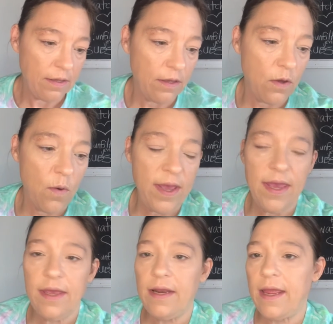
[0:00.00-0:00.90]
go
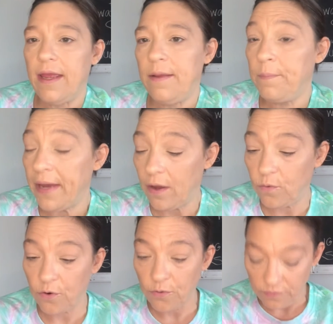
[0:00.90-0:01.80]
ahead and
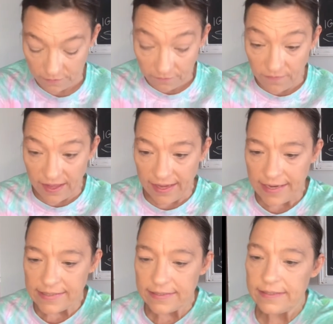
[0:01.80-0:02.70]
powder the
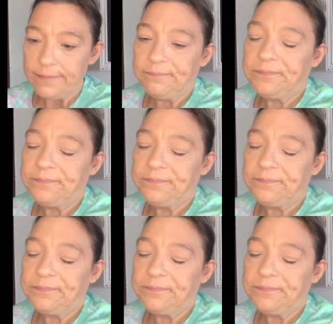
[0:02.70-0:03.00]
face.